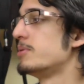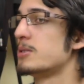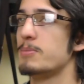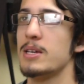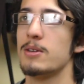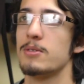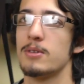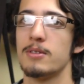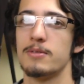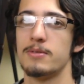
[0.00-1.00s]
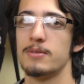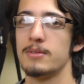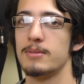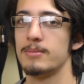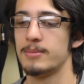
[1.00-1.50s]
Speaker of
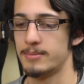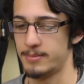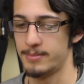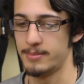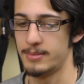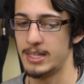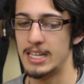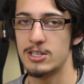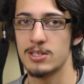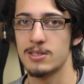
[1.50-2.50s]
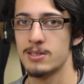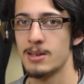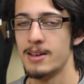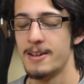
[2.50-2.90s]
Legends?